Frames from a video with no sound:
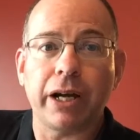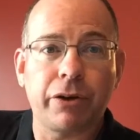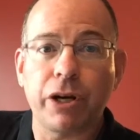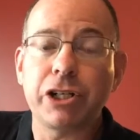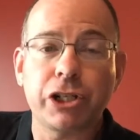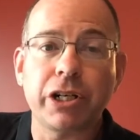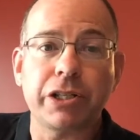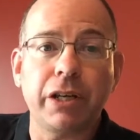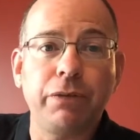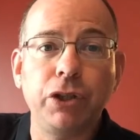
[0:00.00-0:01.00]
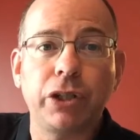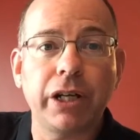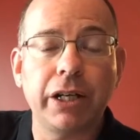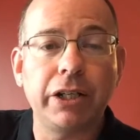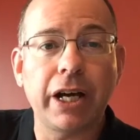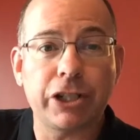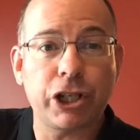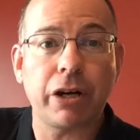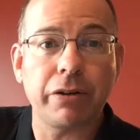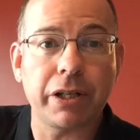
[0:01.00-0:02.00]
gracious if you could
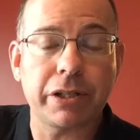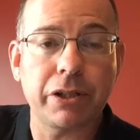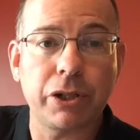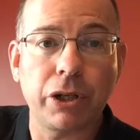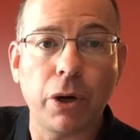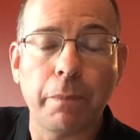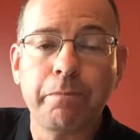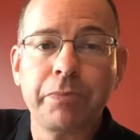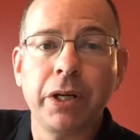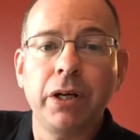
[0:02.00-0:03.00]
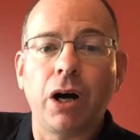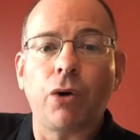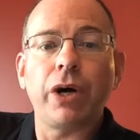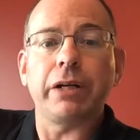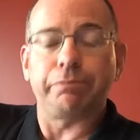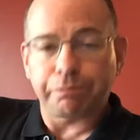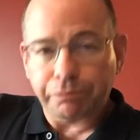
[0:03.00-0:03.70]
share this as you go. All right,